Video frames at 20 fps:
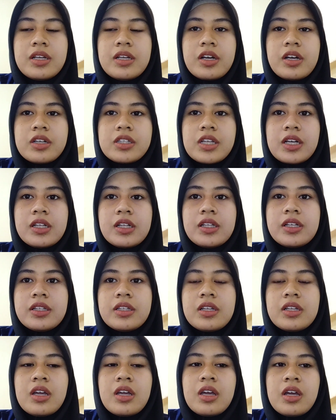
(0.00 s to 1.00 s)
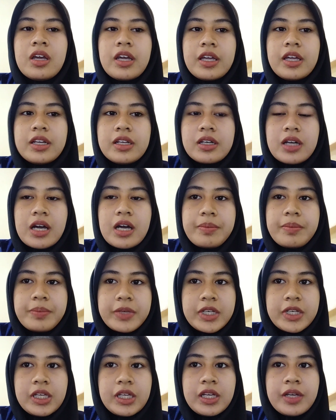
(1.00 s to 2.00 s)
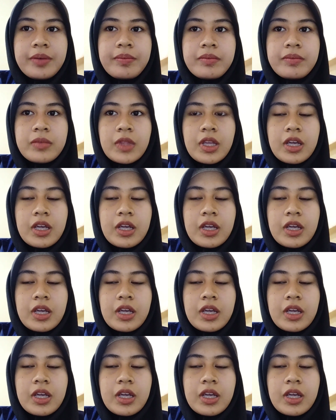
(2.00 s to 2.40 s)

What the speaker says: their talent in a company.